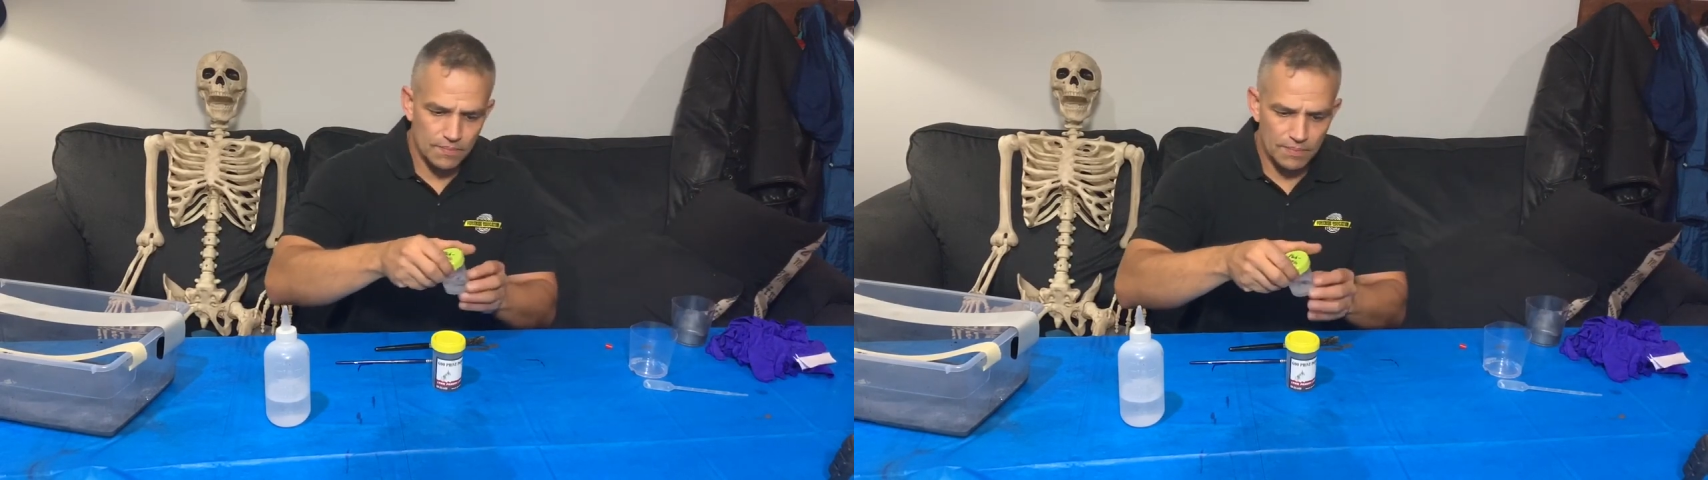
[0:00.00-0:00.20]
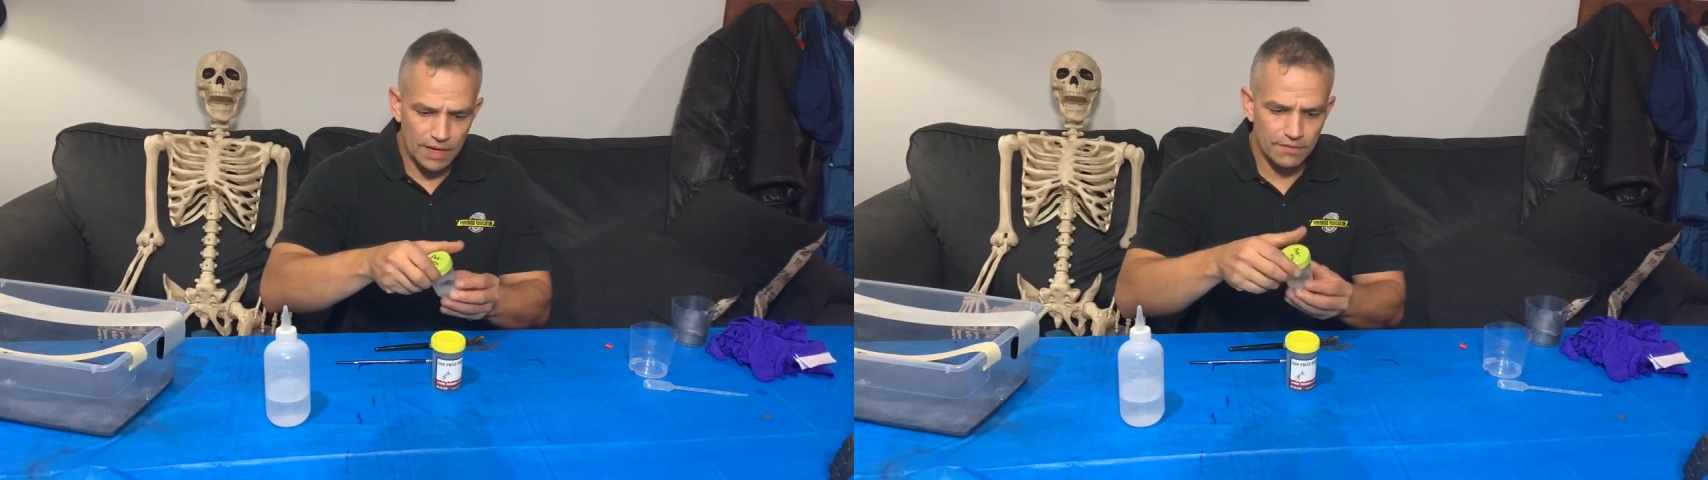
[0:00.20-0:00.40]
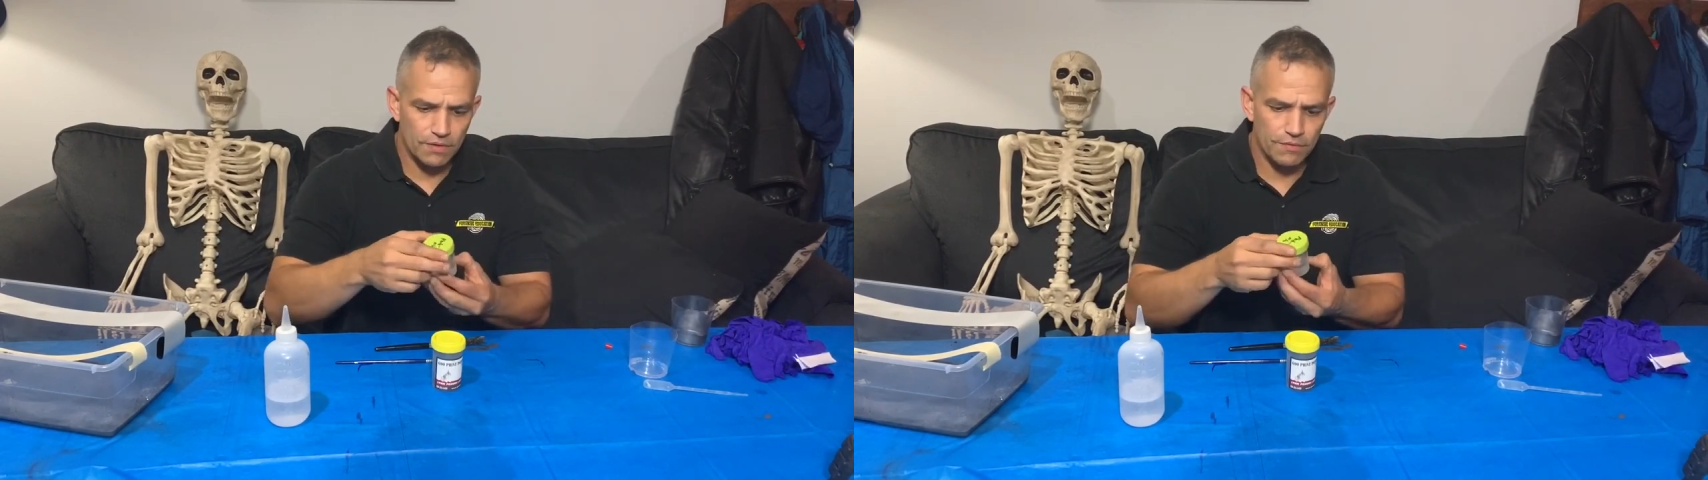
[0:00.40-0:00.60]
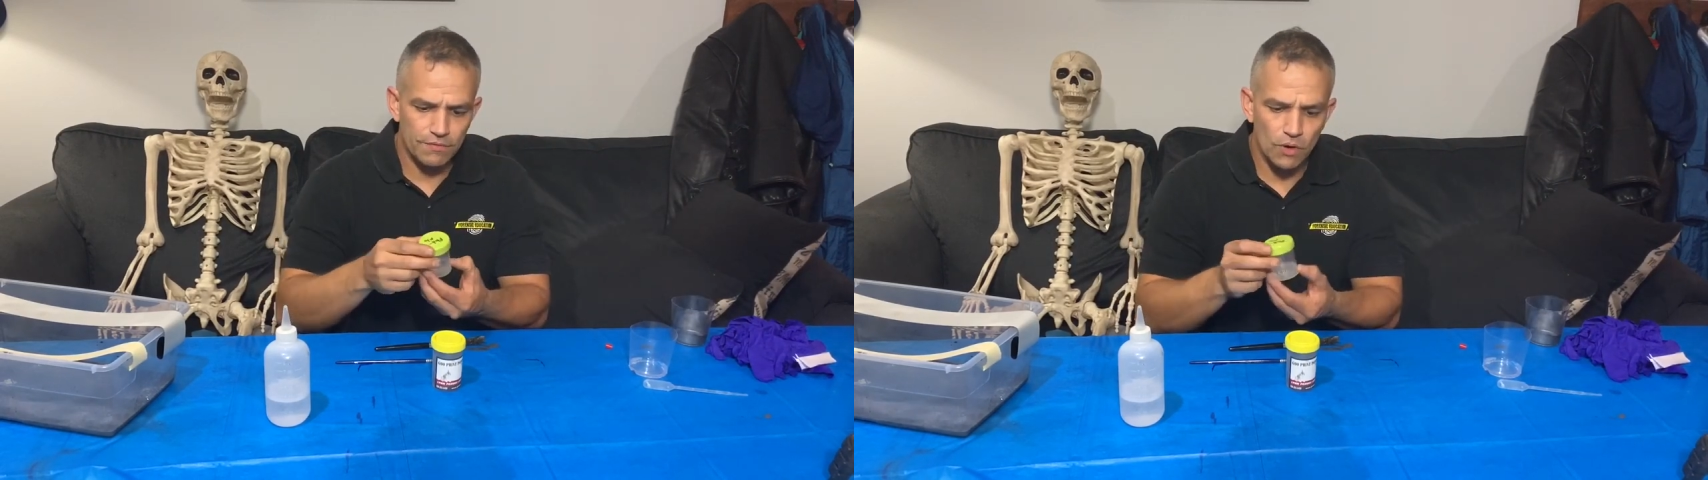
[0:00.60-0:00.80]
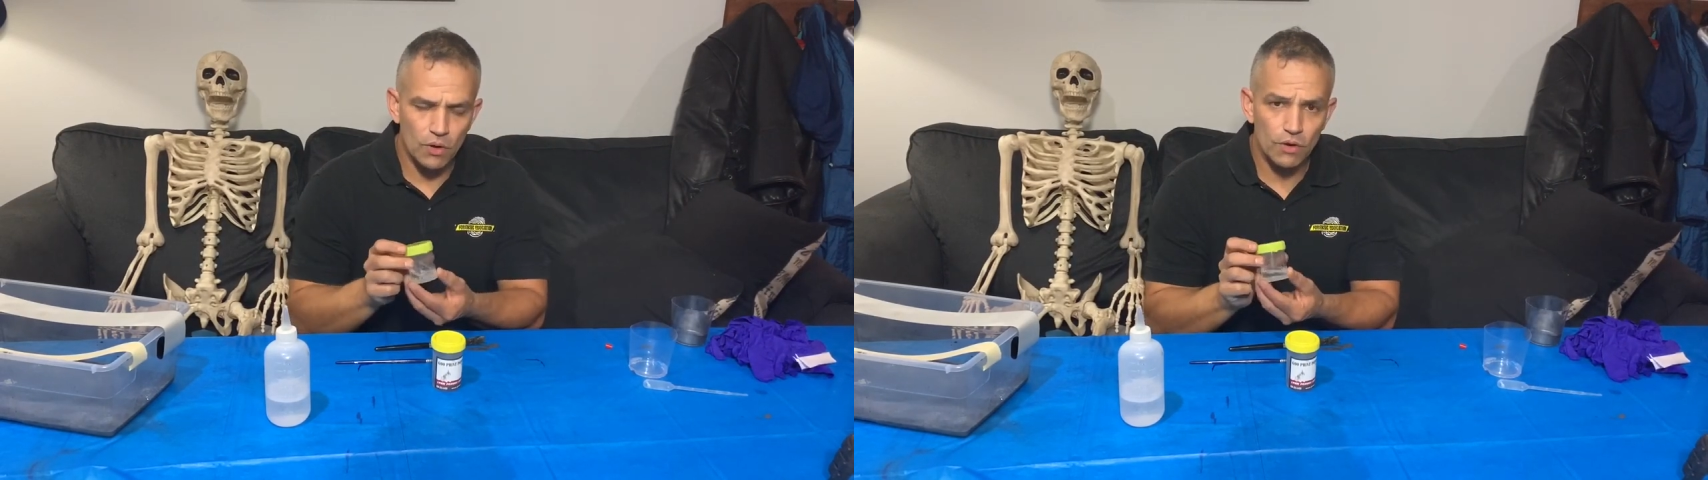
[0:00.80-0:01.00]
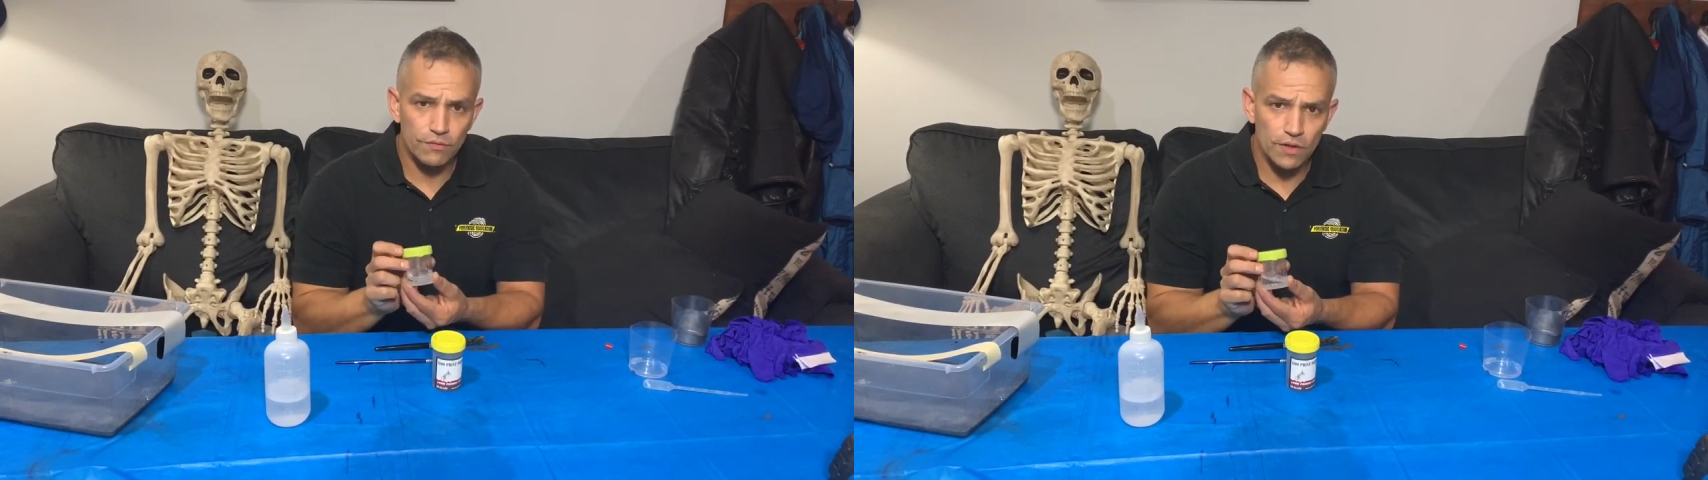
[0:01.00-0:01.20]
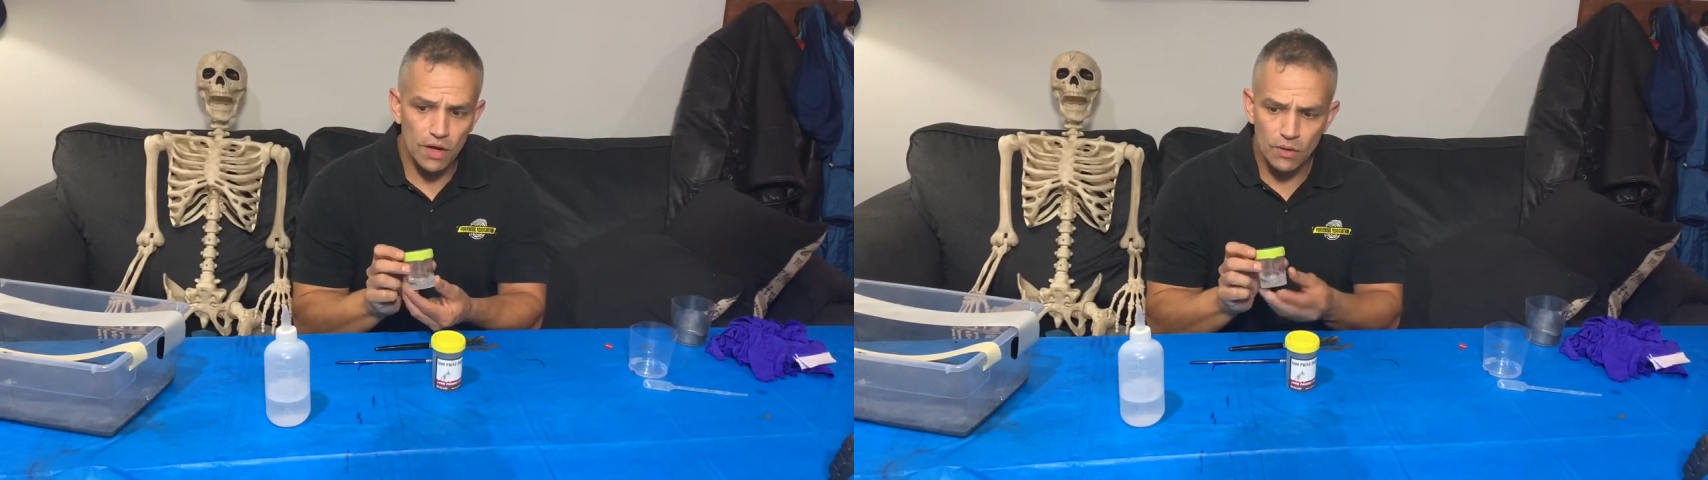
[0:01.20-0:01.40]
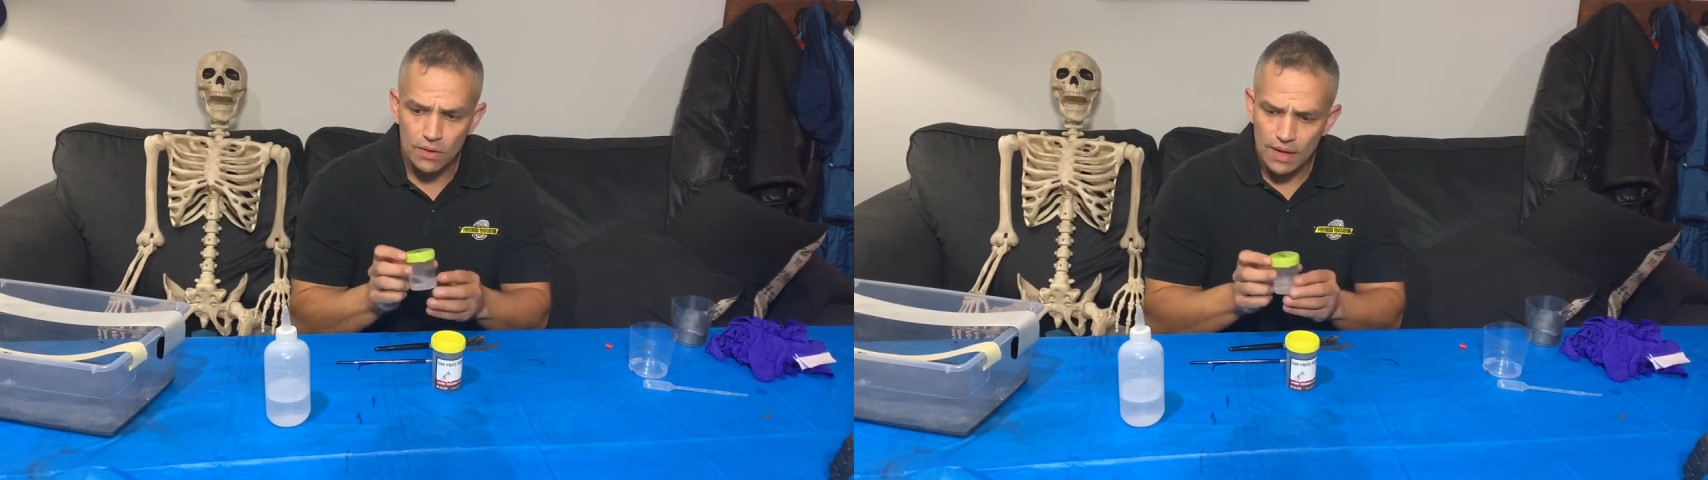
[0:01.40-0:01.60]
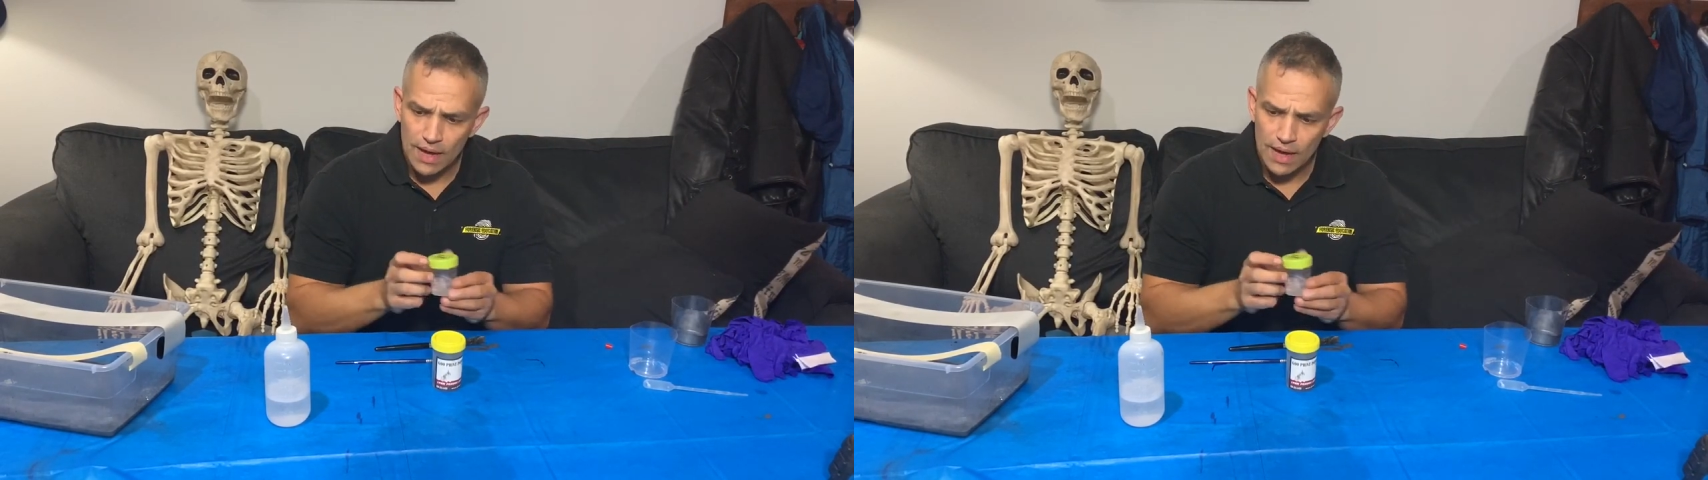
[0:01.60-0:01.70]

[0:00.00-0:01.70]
my photo flow